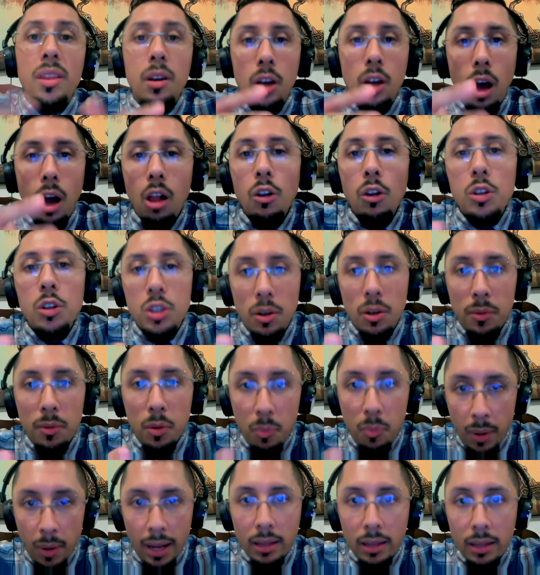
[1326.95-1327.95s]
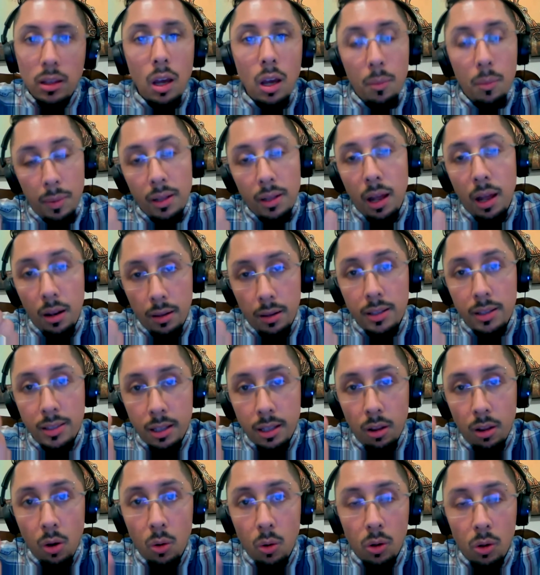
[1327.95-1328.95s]
the colors of the brand. I mean, at least
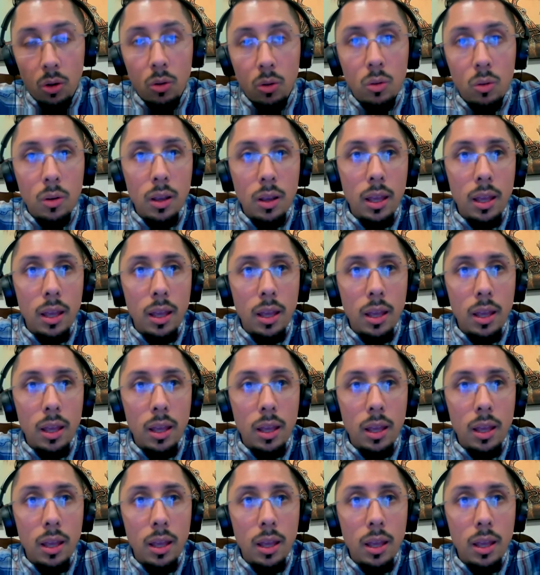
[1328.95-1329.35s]
the logo.